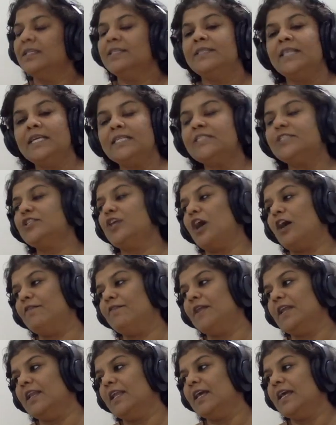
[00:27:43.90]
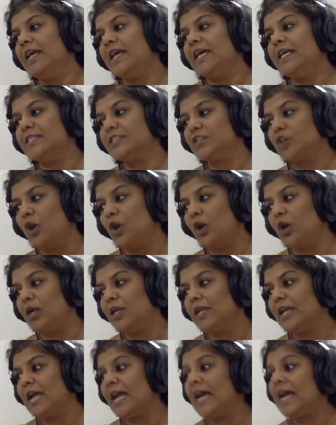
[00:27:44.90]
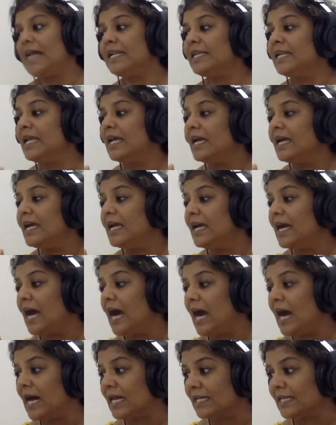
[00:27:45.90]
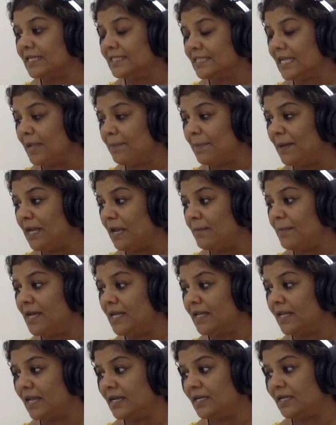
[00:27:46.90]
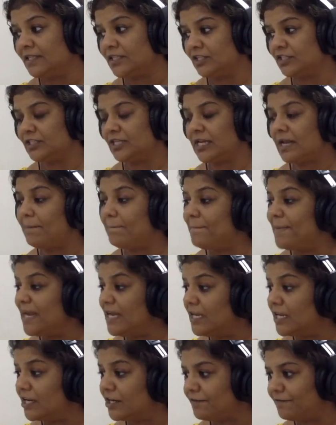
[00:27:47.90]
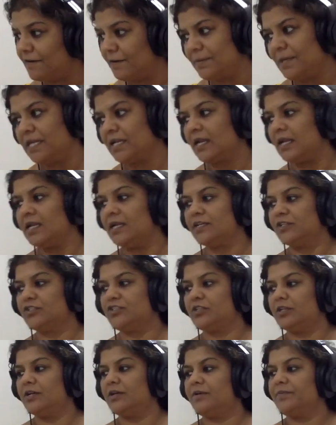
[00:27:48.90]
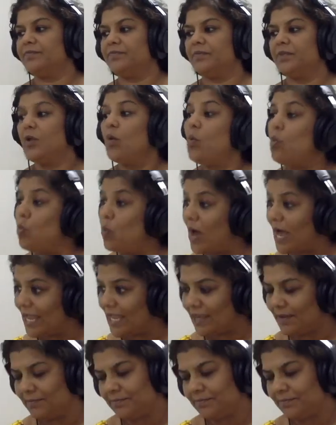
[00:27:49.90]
this novel is called an archetypal American literature, a pillar of American literature. Why?